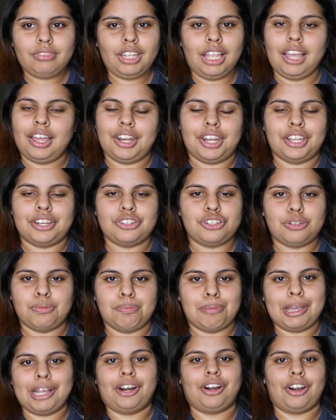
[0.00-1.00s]
an inch
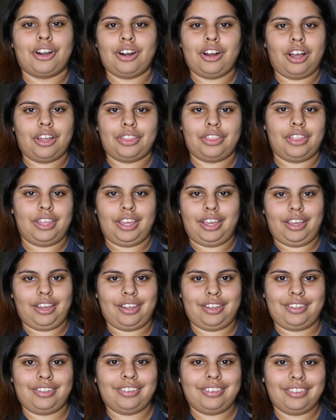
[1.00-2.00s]
bigger on
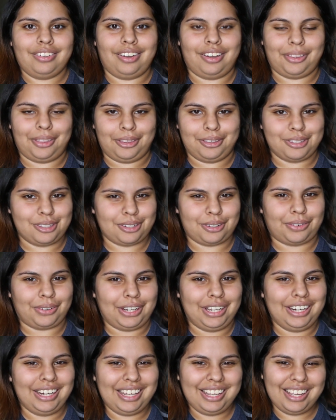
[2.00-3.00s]
the
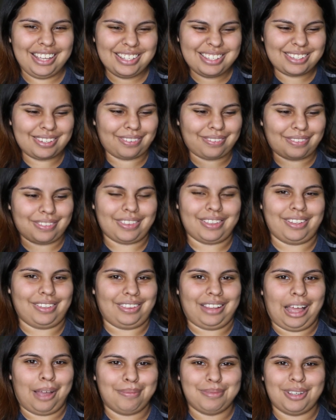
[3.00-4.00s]
screen, I guess, of the
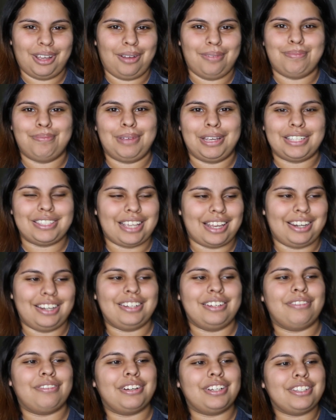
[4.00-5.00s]
laptop makes any
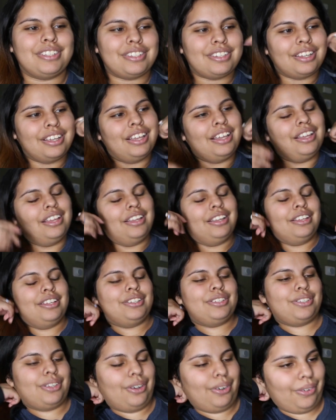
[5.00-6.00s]
difference.
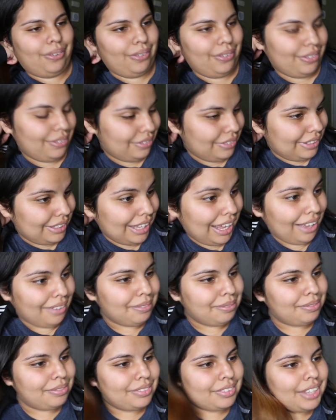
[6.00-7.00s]
So yeah,
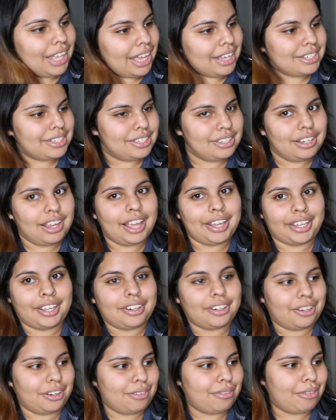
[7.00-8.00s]
that I
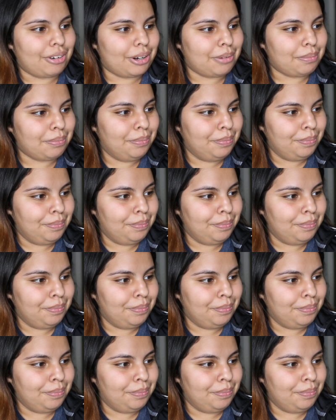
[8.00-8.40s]
can confirm.